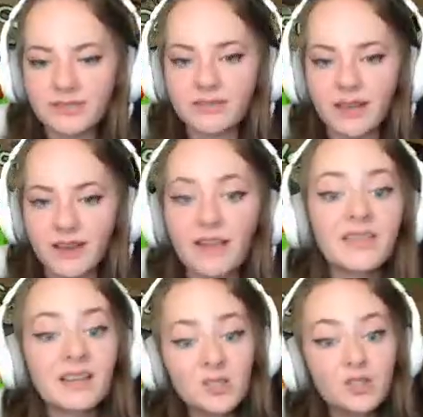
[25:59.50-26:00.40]
Yeah,
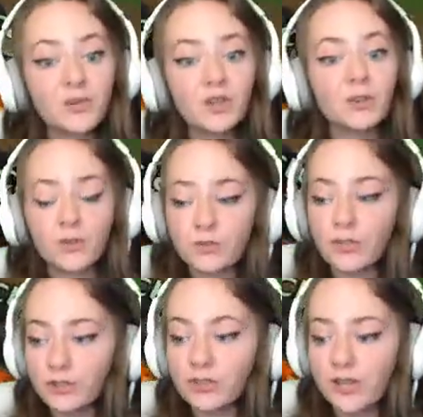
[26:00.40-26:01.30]
that's true.
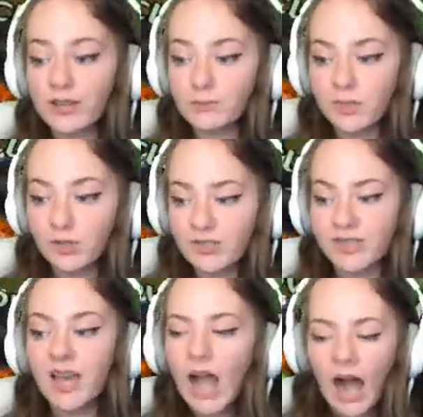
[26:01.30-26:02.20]
You do get the
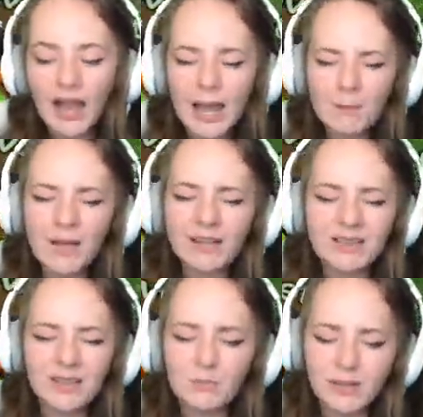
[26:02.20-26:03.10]
majority. I am a
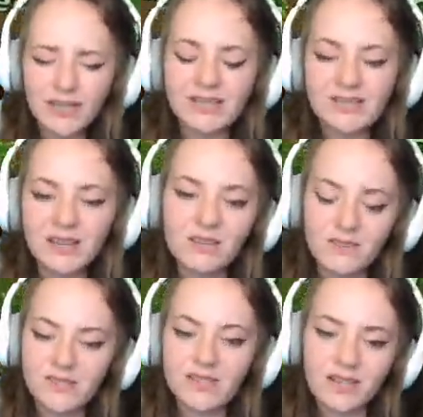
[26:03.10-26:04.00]
complete sucker
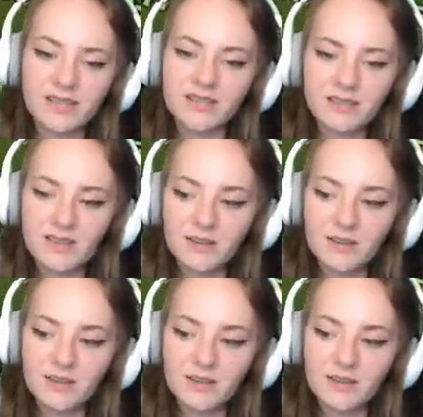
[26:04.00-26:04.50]
for Snickers, though.